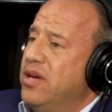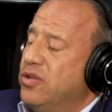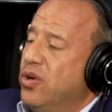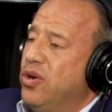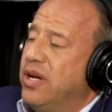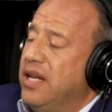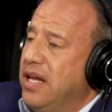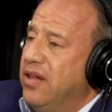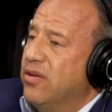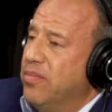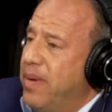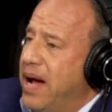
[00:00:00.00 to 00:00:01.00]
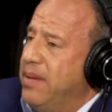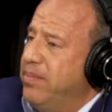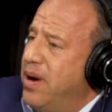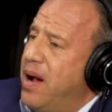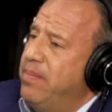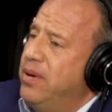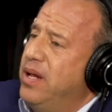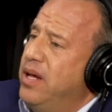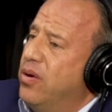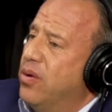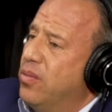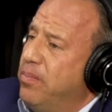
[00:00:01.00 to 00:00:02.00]
so you can either buy
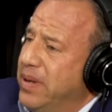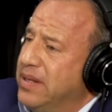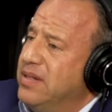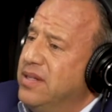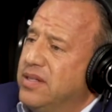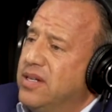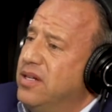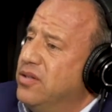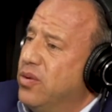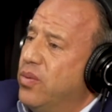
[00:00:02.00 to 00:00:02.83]
property or businesses